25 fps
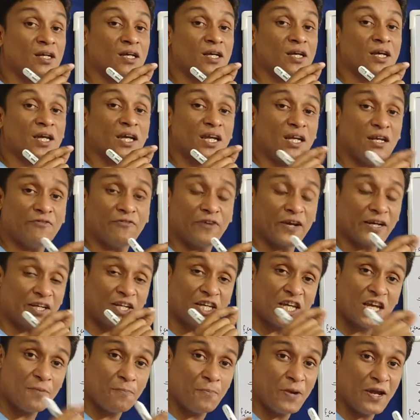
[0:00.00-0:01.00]

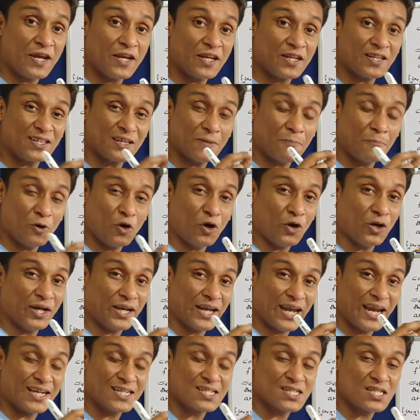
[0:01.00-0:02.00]
effect keeping the point
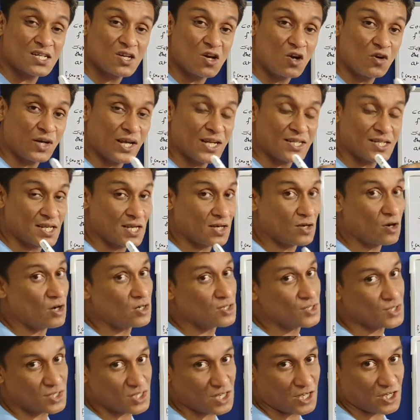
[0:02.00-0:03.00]
x naught as a
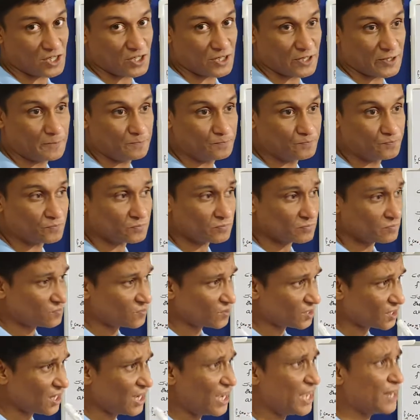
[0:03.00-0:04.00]
constant
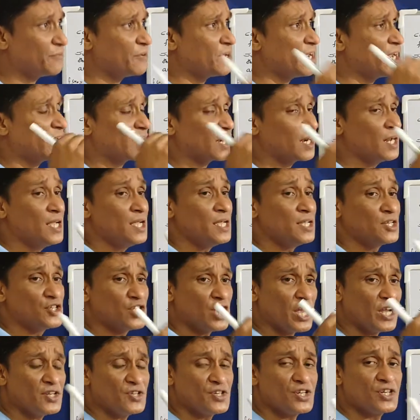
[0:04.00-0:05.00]
and we are
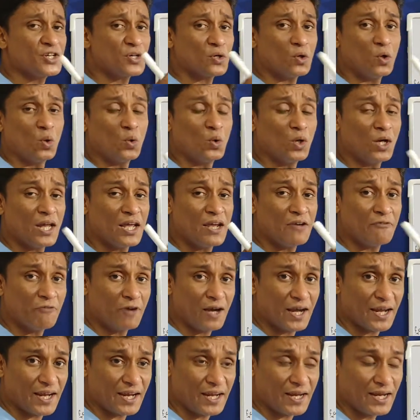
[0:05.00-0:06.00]
changing only
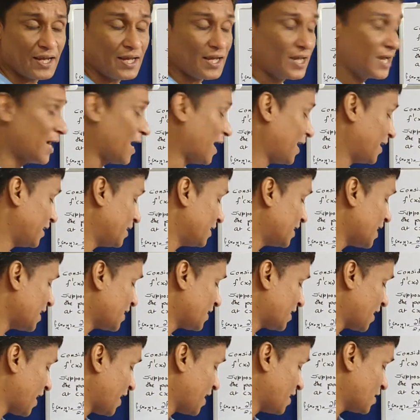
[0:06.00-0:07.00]
y. And in
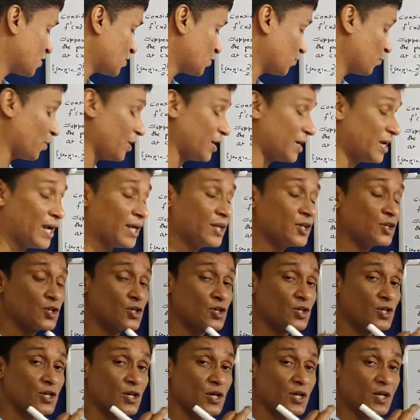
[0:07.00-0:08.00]
that case we get
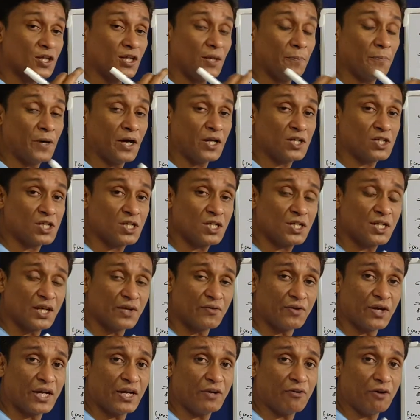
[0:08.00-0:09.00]
the partial
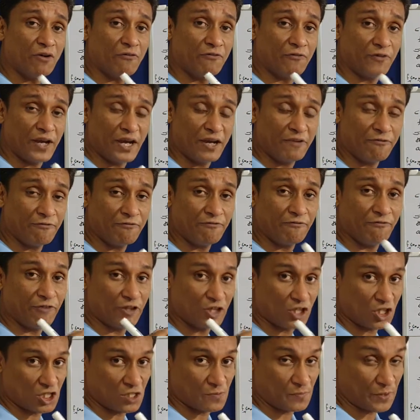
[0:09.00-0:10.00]
derivative of f
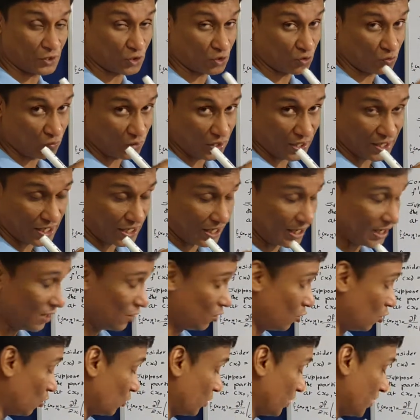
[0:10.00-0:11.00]
with respect to y
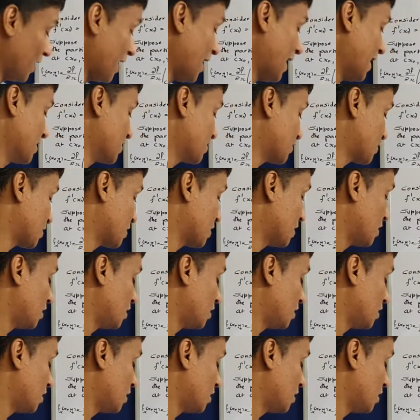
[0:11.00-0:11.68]
alone as